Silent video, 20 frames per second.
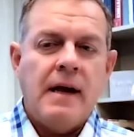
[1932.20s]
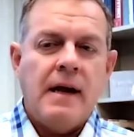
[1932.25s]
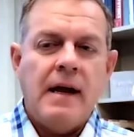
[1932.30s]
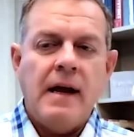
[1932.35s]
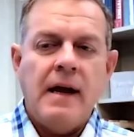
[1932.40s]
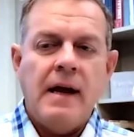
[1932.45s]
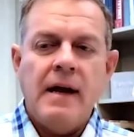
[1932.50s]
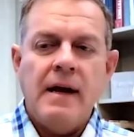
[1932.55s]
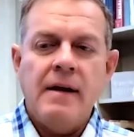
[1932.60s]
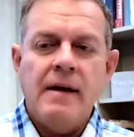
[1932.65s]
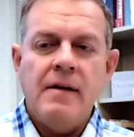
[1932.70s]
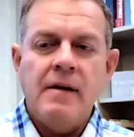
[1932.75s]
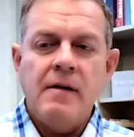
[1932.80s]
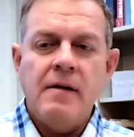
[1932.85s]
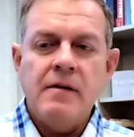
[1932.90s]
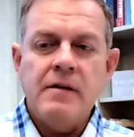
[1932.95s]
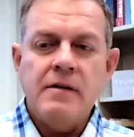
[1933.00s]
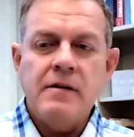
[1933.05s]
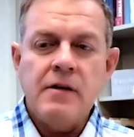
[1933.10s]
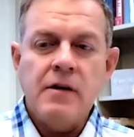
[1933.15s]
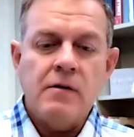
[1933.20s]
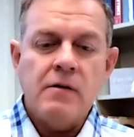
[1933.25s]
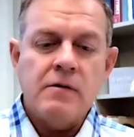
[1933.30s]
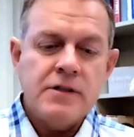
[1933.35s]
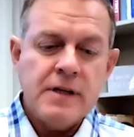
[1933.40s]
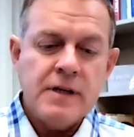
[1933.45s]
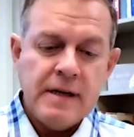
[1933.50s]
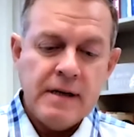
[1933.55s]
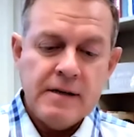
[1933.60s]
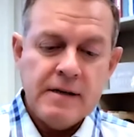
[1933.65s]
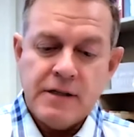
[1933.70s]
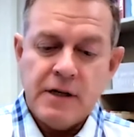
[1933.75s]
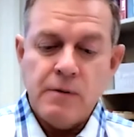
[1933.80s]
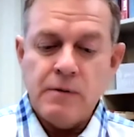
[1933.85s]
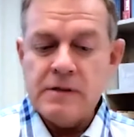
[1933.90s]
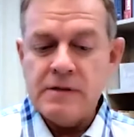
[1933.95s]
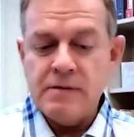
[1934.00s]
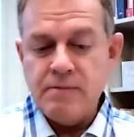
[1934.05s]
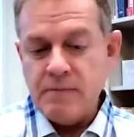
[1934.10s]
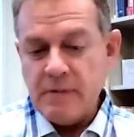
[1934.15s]
And, she
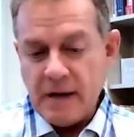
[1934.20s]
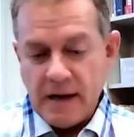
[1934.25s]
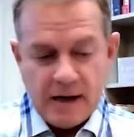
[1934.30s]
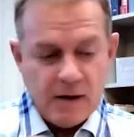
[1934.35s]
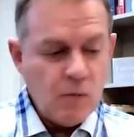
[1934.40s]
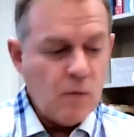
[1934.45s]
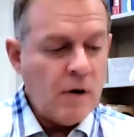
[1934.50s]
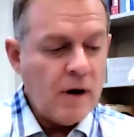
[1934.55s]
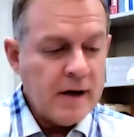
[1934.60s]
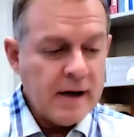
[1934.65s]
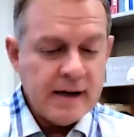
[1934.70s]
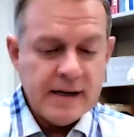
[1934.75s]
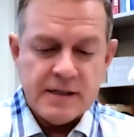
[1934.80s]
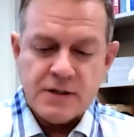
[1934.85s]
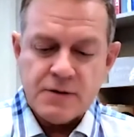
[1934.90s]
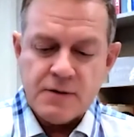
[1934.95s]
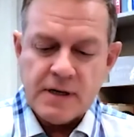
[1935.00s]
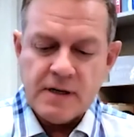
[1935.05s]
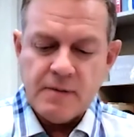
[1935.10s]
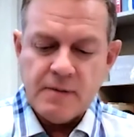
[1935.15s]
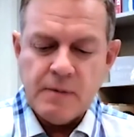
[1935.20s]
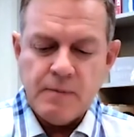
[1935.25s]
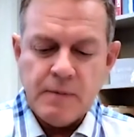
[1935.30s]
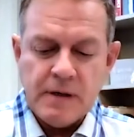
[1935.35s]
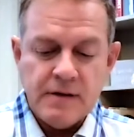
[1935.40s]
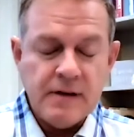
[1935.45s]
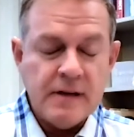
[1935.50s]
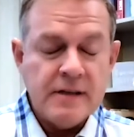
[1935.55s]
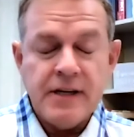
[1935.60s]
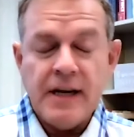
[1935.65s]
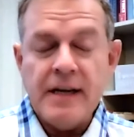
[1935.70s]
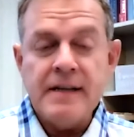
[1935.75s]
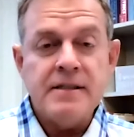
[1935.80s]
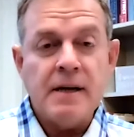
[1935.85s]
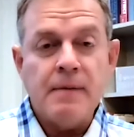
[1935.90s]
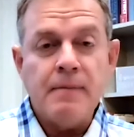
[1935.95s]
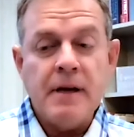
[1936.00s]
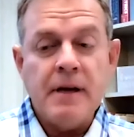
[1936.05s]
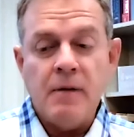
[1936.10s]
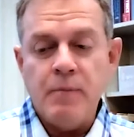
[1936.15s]
was kind of wanting a hysterectomy, but she
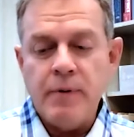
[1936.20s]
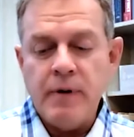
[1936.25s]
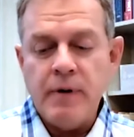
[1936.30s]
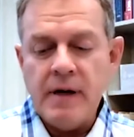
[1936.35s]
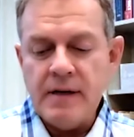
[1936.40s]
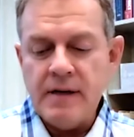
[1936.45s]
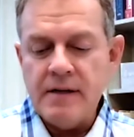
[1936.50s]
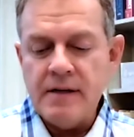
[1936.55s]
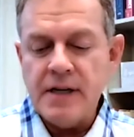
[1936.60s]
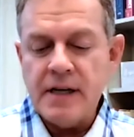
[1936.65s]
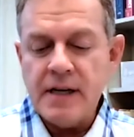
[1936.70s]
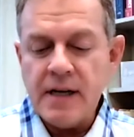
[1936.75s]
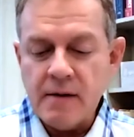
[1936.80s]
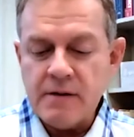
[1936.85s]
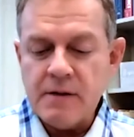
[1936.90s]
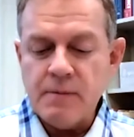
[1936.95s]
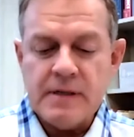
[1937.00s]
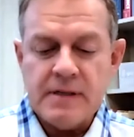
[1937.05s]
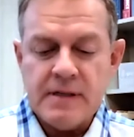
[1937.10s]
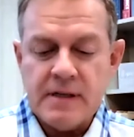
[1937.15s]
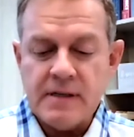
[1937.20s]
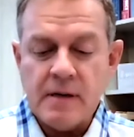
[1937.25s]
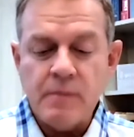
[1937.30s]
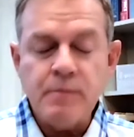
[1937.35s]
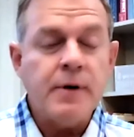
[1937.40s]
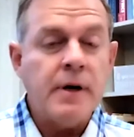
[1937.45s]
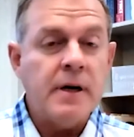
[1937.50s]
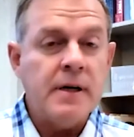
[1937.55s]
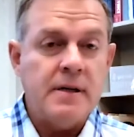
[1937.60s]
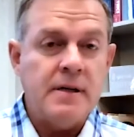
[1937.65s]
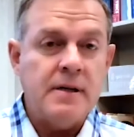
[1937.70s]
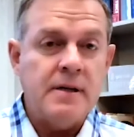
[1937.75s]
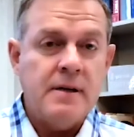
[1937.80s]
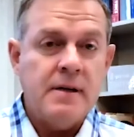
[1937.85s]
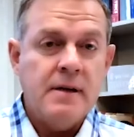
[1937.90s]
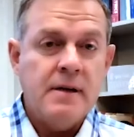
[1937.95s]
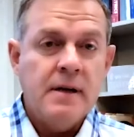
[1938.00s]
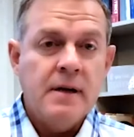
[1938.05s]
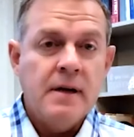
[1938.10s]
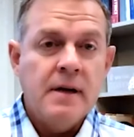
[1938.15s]
ends up getting pregnant. She comes to me and says, I'm pregnant.
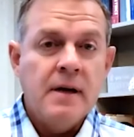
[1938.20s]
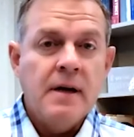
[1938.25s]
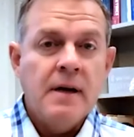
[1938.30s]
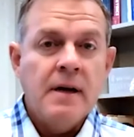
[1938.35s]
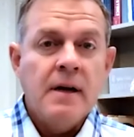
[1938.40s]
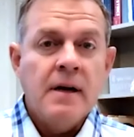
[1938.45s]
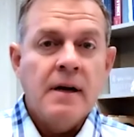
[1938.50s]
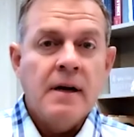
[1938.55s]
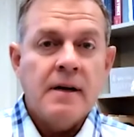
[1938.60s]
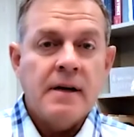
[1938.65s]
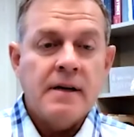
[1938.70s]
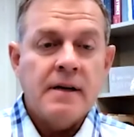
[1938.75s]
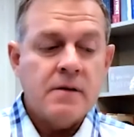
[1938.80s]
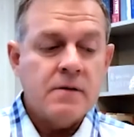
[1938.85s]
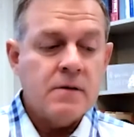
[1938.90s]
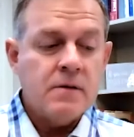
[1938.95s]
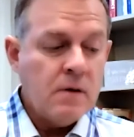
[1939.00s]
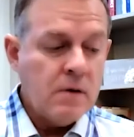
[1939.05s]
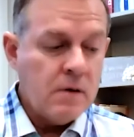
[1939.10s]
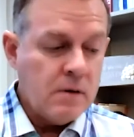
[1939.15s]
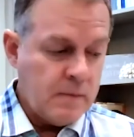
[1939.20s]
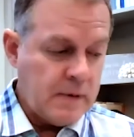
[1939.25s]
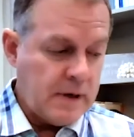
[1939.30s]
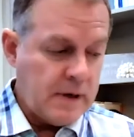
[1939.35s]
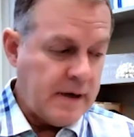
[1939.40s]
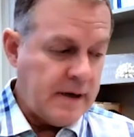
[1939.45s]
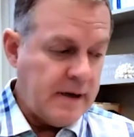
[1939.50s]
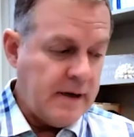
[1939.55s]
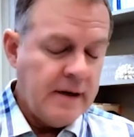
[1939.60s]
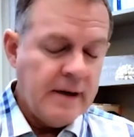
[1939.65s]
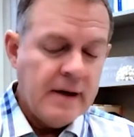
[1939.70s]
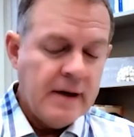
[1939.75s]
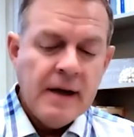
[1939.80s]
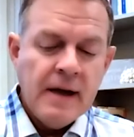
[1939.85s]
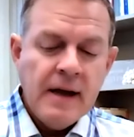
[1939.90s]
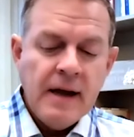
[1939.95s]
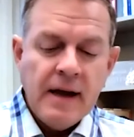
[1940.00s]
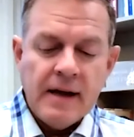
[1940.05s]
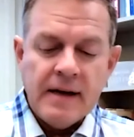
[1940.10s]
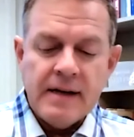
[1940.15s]
And I says, oh my.
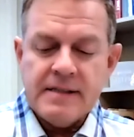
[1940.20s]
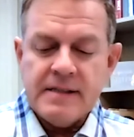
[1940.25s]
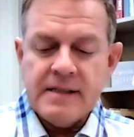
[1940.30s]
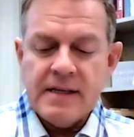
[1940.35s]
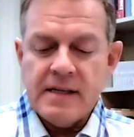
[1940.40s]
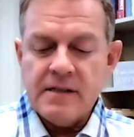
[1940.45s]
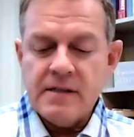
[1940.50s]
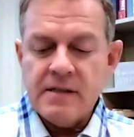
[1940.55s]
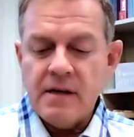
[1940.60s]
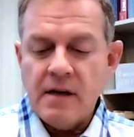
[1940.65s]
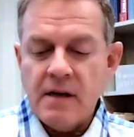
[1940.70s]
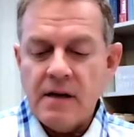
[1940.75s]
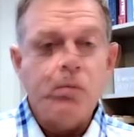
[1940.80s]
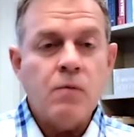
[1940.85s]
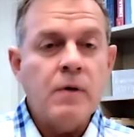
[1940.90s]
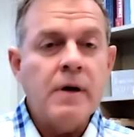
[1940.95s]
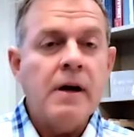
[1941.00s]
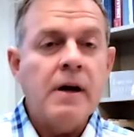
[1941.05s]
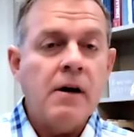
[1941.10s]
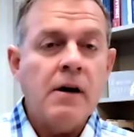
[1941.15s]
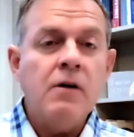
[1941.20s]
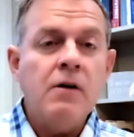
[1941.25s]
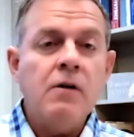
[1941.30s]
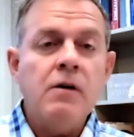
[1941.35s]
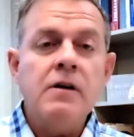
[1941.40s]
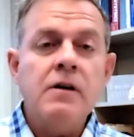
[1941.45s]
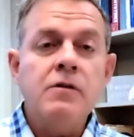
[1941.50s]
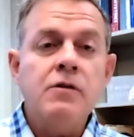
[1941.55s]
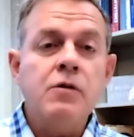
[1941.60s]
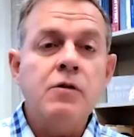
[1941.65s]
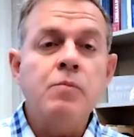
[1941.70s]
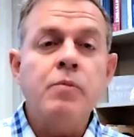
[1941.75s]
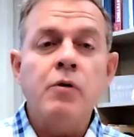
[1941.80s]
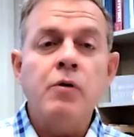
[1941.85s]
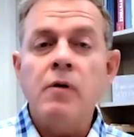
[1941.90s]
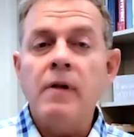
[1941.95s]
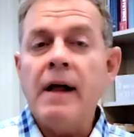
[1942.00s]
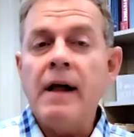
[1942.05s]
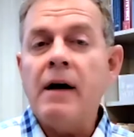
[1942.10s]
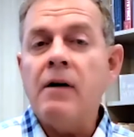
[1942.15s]
And it says, we are going to
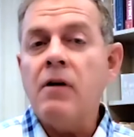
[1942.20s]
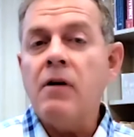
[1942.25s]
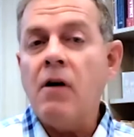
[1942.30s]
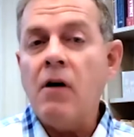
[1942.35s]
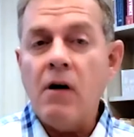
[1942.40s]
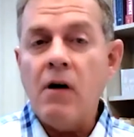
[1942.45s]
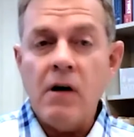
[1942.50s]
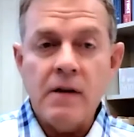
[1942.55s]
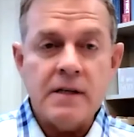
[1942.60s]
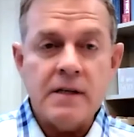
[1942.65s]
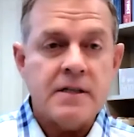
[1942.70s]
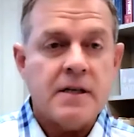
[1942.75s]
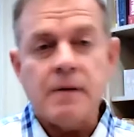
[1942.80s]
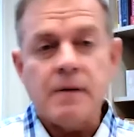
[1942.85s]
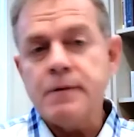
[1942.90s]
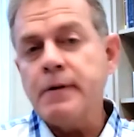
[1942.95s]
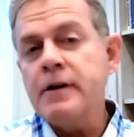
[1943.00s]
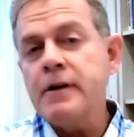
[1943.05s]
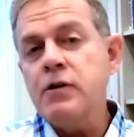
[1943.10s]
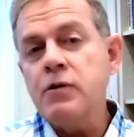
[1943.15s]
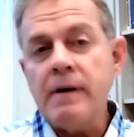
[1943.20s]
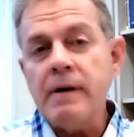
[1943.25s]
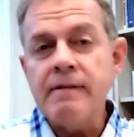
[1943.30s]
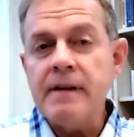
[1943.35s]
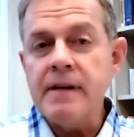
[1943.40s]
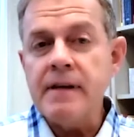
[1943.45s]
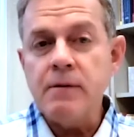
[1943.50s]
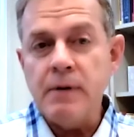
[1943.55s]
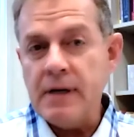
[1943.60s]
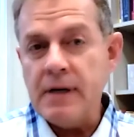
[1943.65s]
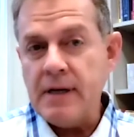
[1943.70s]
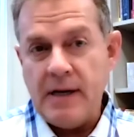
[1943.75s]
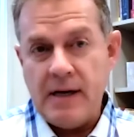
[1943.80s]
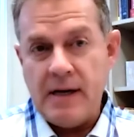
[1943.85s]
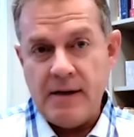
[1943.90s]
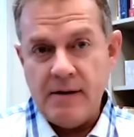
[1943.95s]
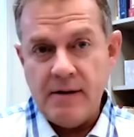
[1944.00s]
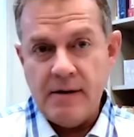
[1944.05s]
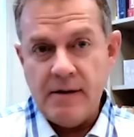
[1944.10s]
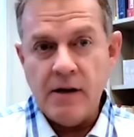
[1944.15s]
pull out all the stops. We're going to do everything we
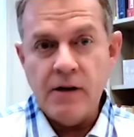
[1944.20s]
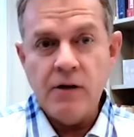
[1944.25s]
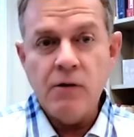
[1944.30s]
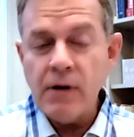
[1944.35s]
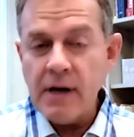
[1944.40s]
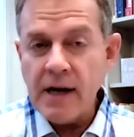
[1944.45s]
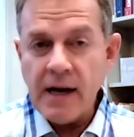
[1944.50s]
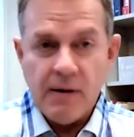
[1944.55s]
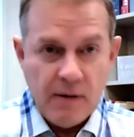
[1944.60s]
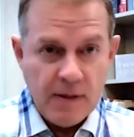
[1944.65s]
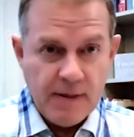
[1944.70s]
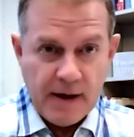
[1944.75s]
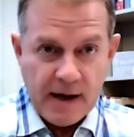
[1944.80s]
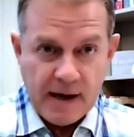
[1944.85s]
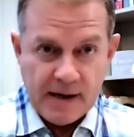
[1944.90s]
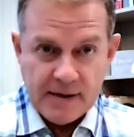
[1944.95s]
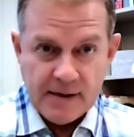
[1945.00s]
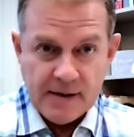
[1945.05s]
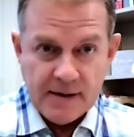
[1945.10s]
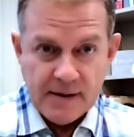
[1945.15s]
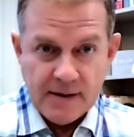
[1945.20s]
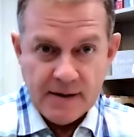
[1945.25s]
can. Are you okay with that?